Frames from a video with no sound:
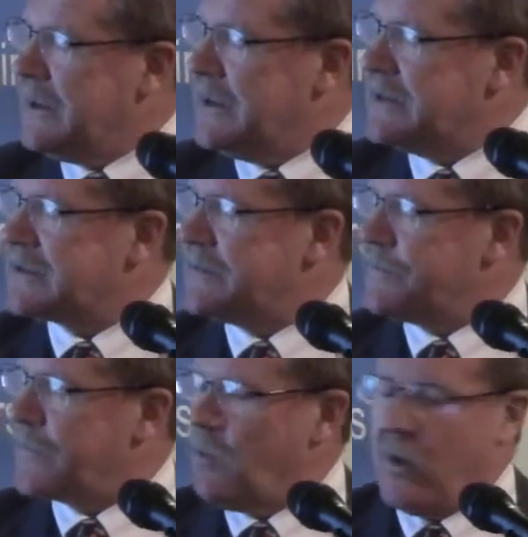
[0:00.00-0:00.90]
is
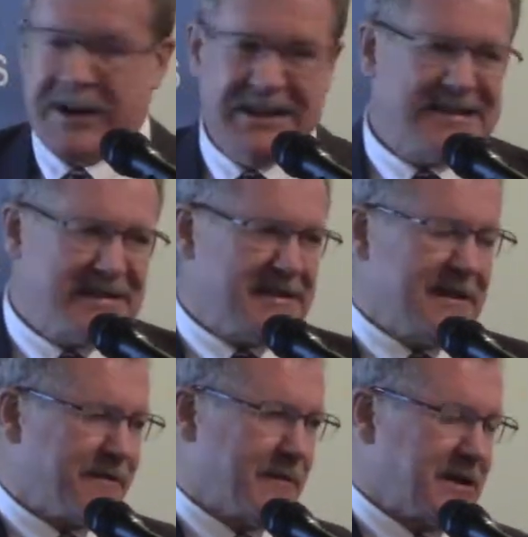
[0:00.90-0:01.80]
what is this
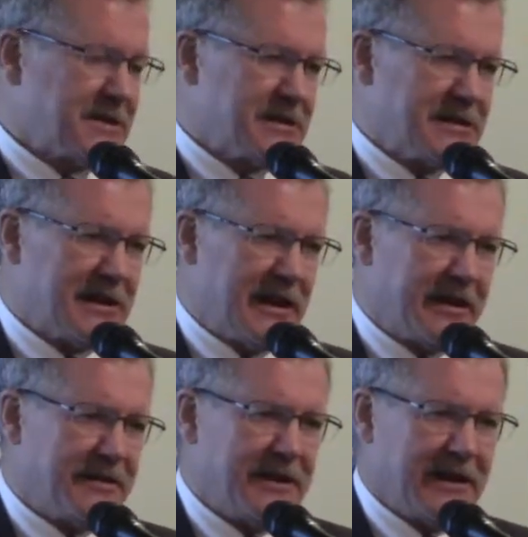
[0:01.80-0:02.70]
information
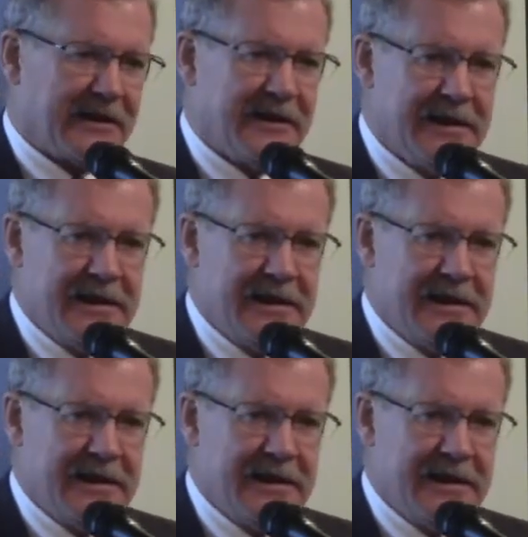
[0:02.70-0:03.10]
society thing?